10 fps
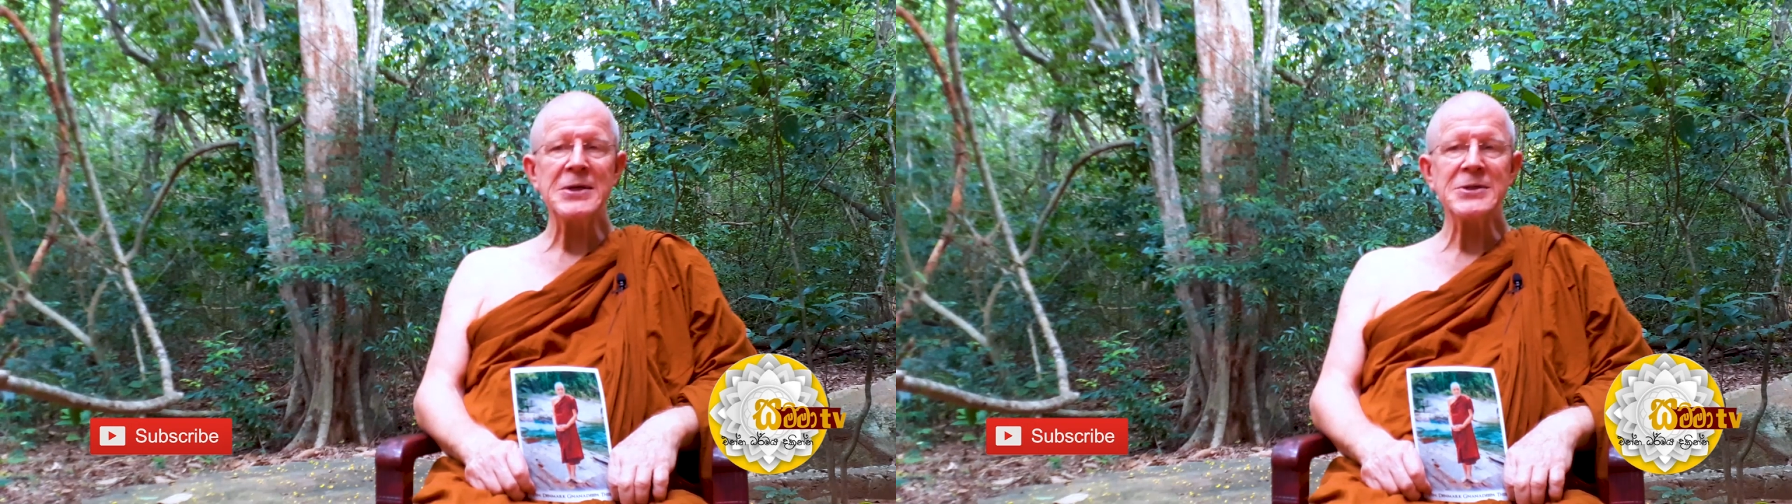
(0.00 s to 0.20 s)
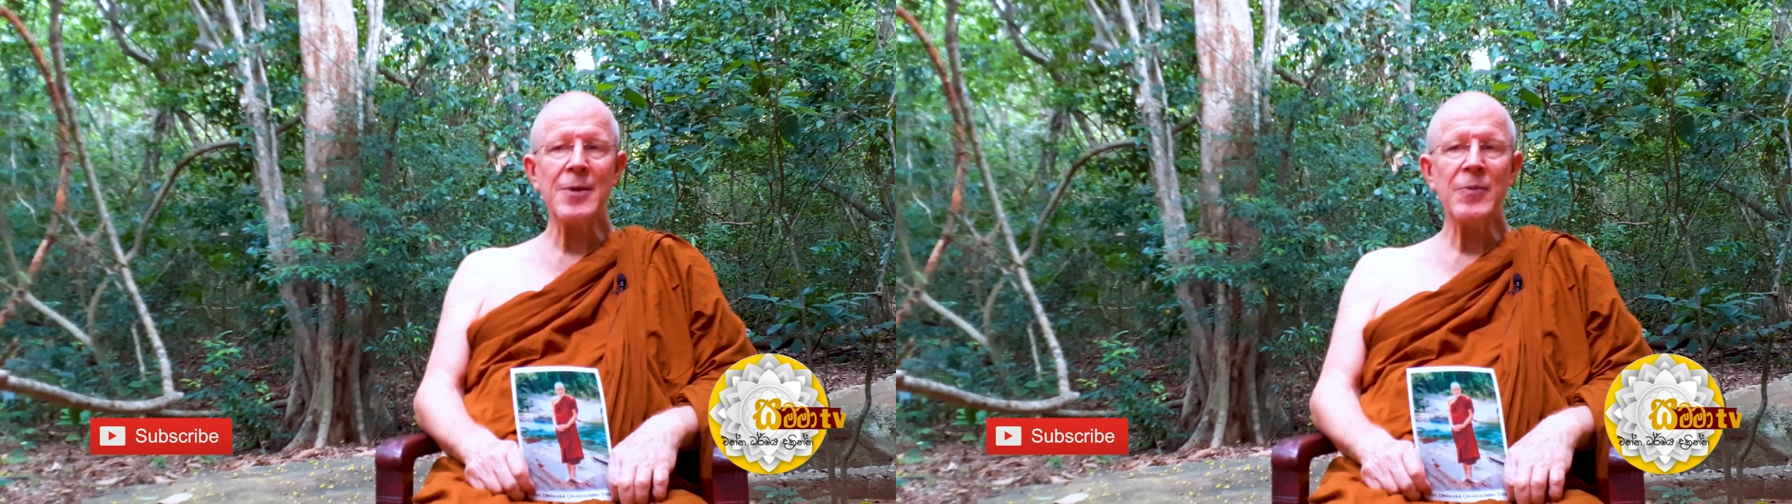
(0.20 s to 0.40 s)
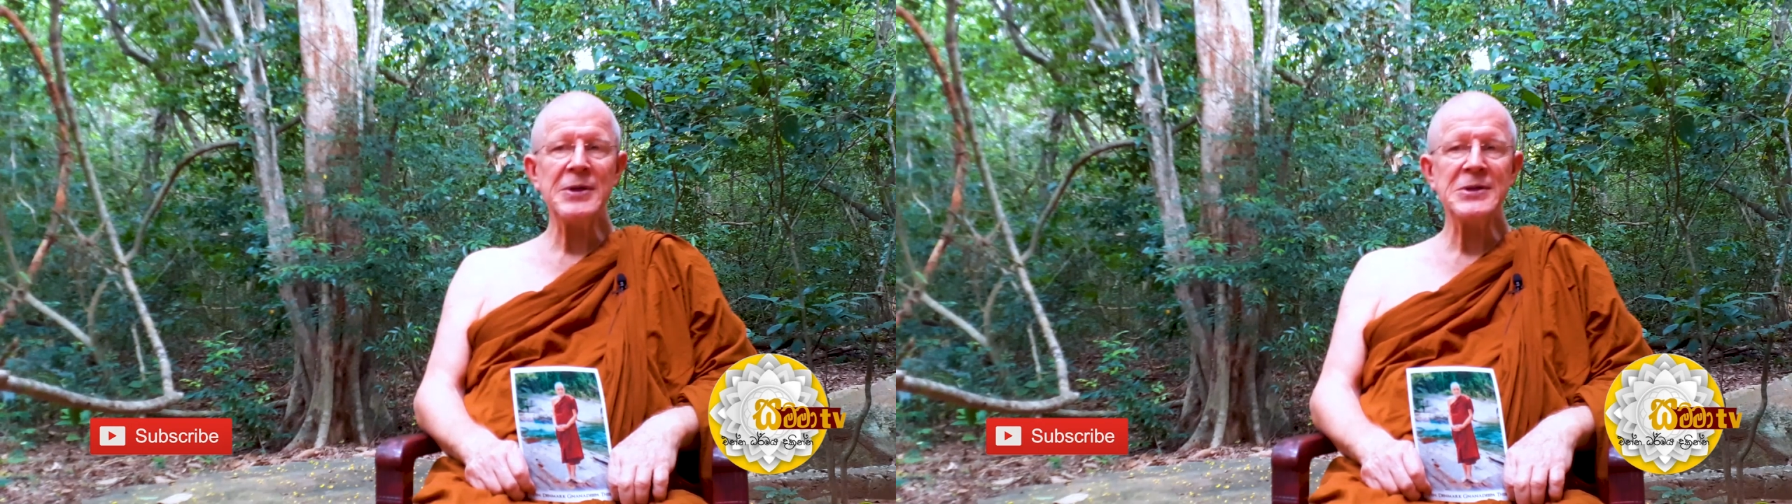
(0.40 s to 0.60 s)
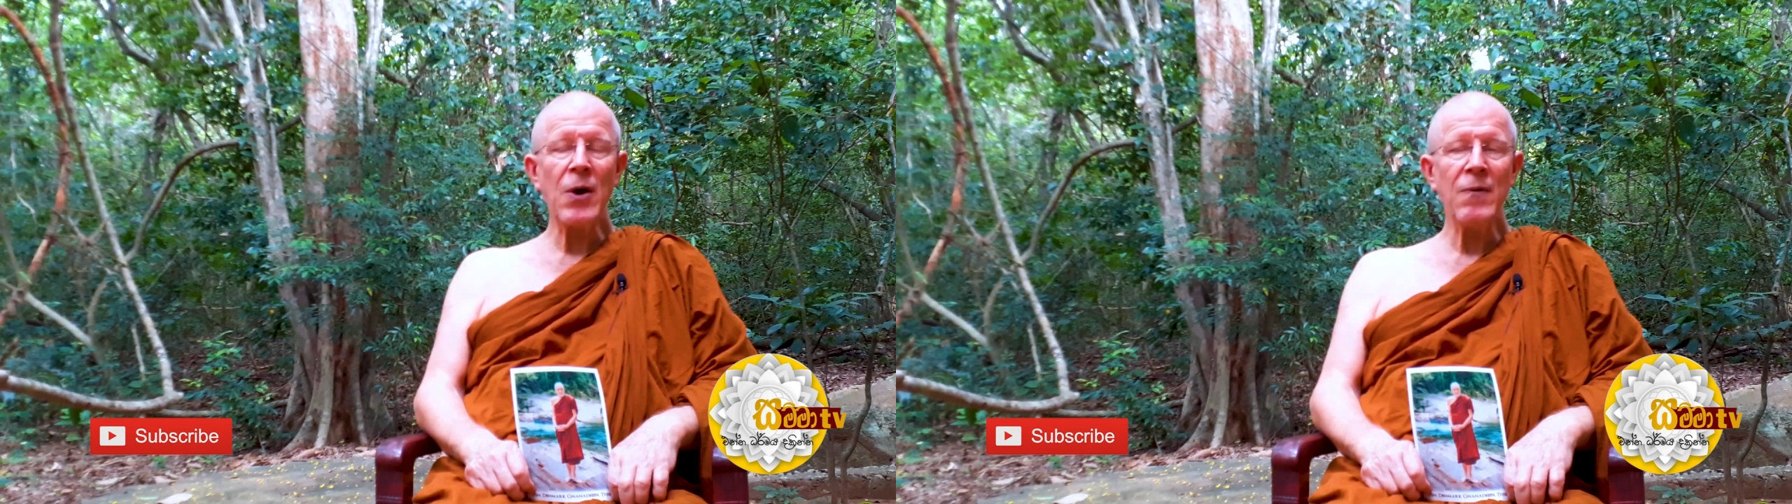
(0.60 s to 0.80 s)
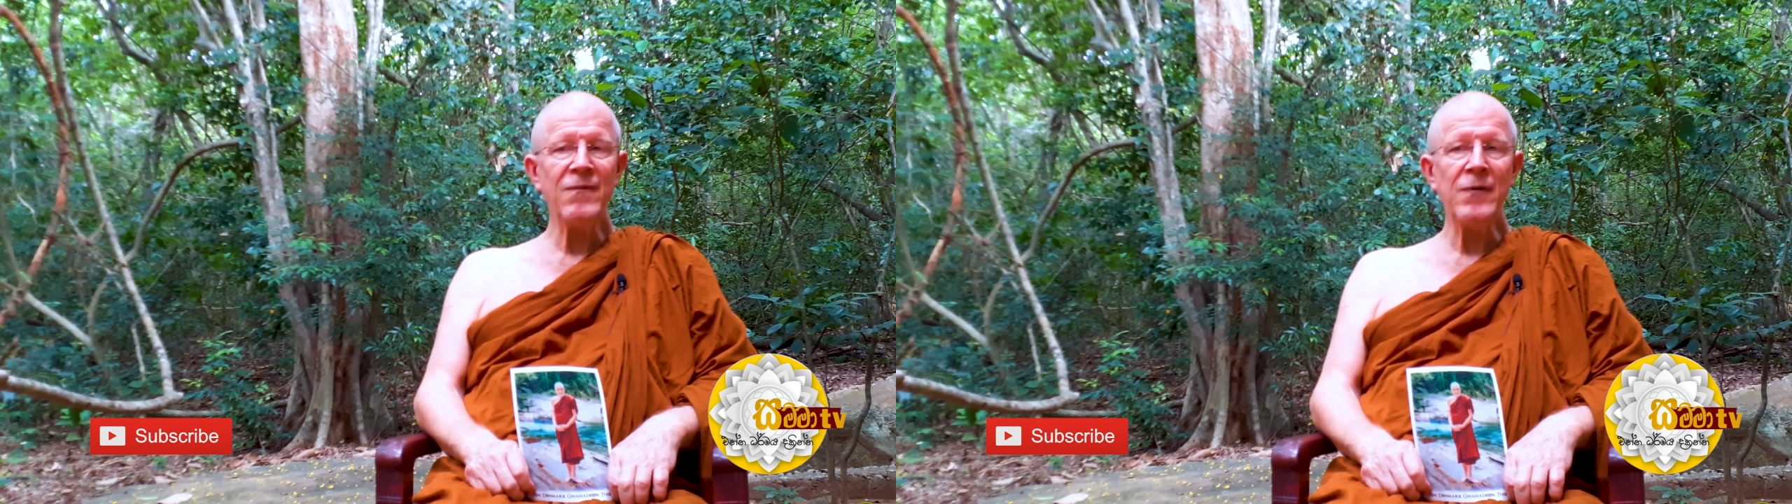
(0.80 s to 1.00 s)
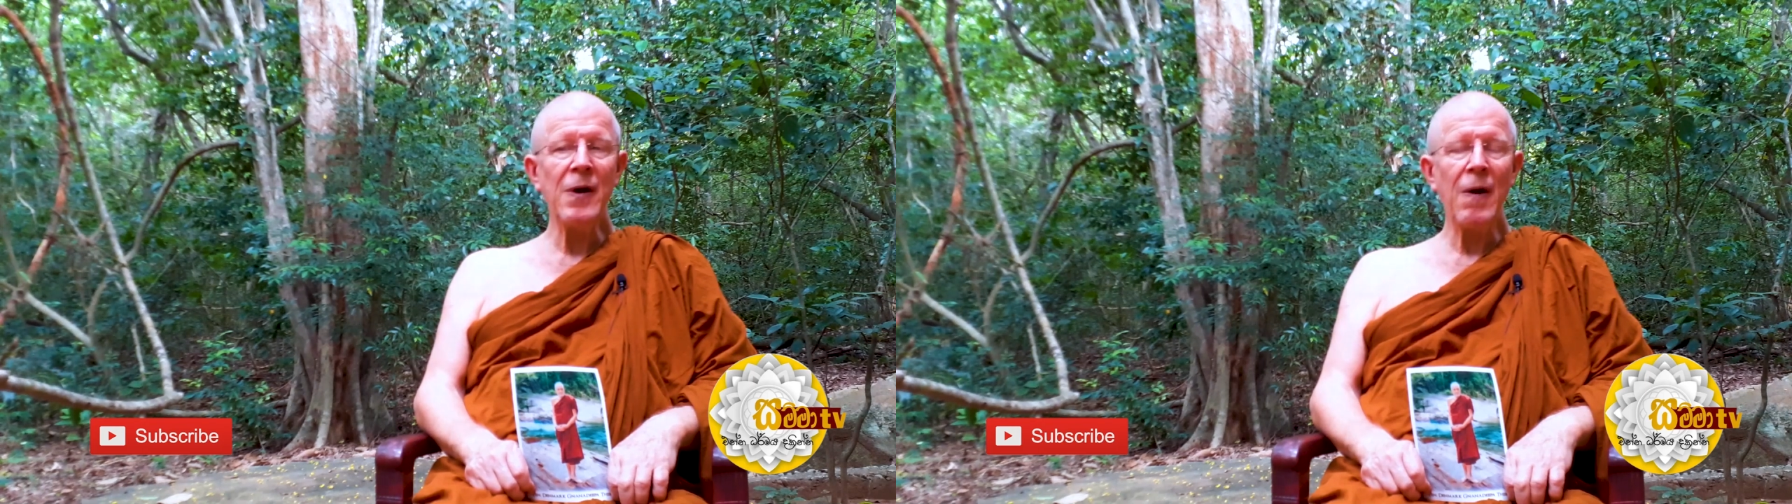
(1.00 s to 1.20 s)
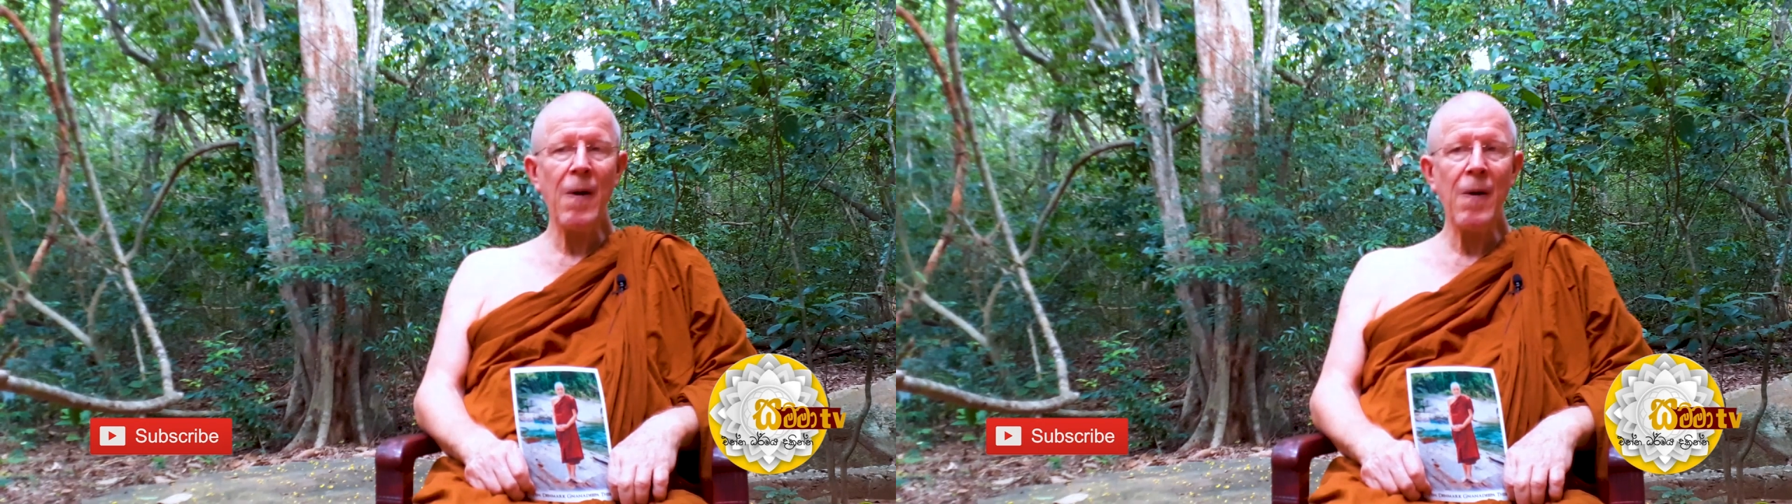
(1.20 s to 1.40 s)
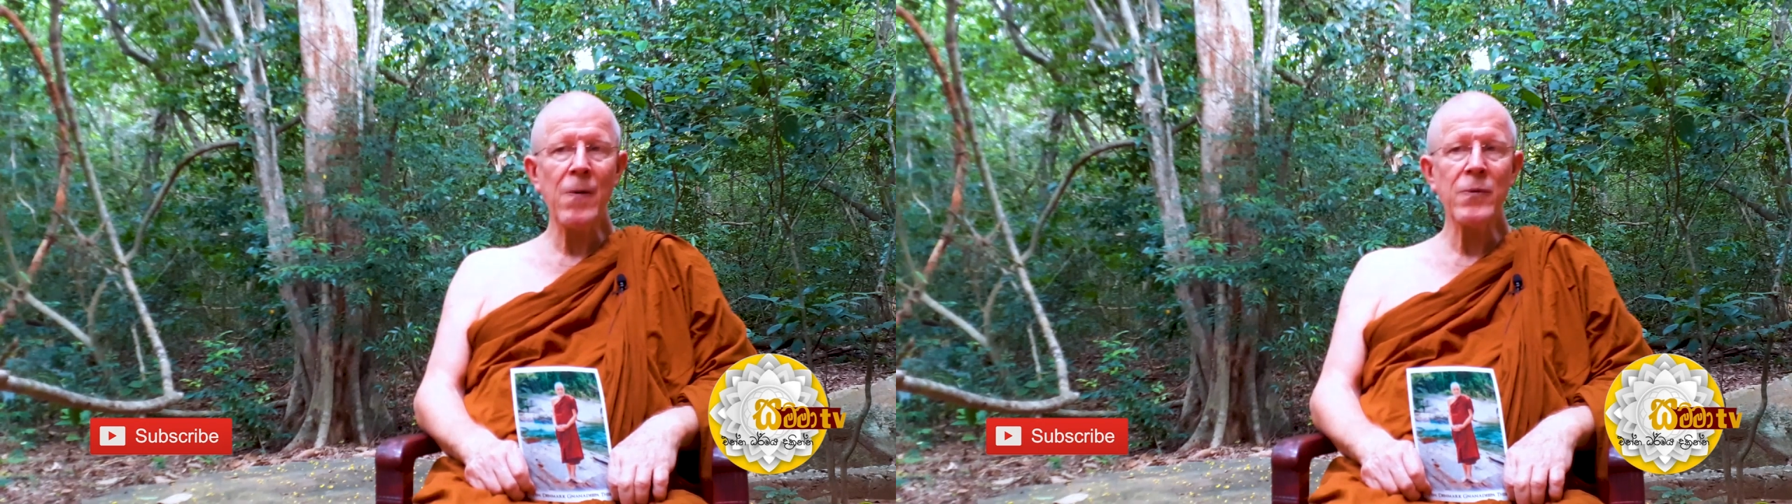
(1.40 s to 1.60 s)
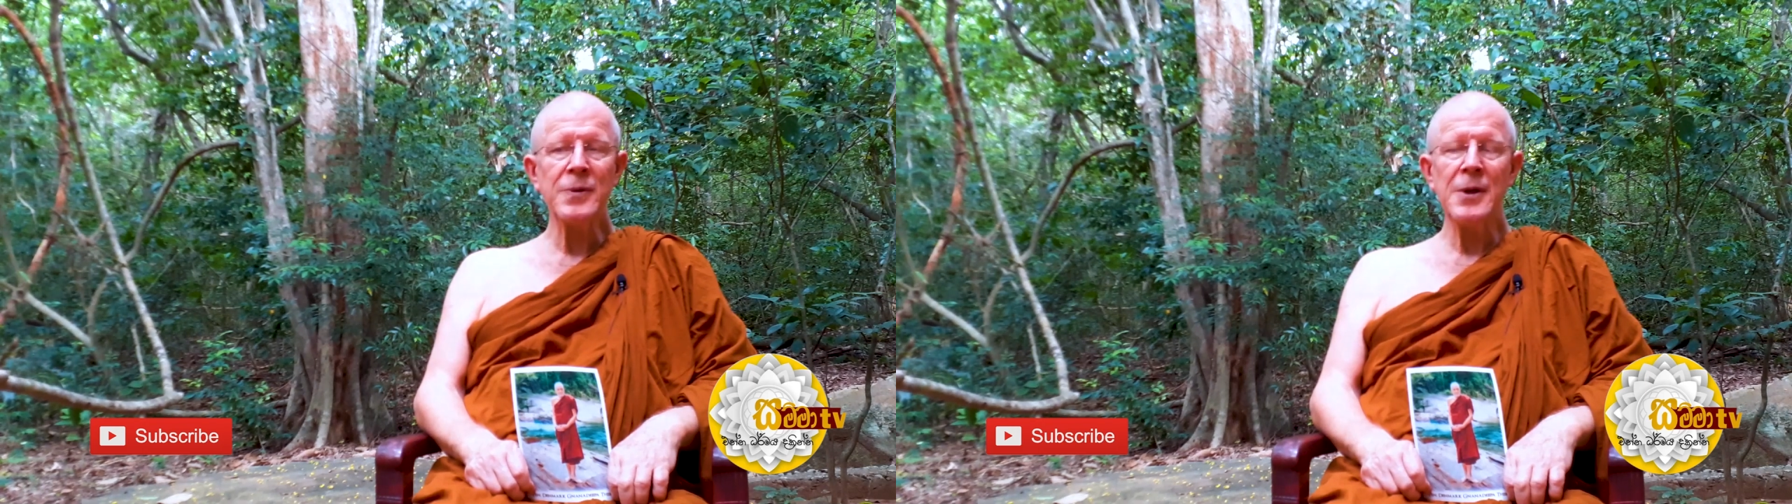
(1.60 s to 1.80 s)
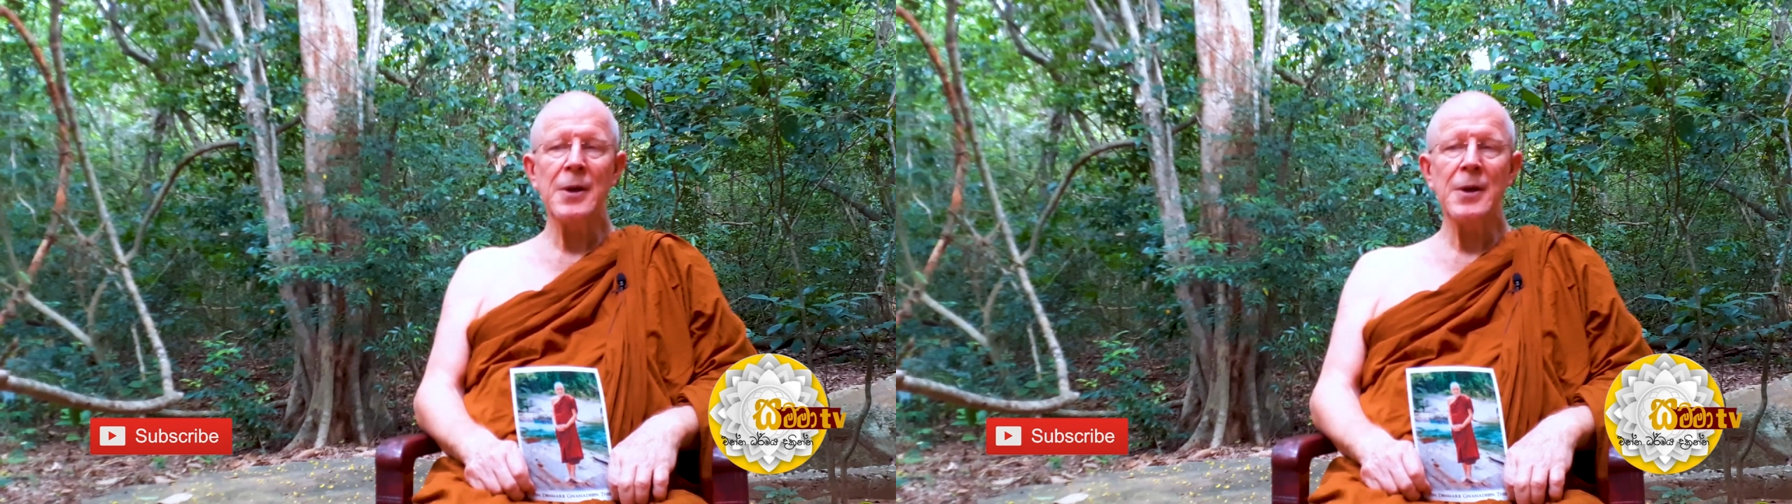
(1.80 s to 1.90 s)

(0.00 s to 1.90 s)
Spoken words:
some of these very old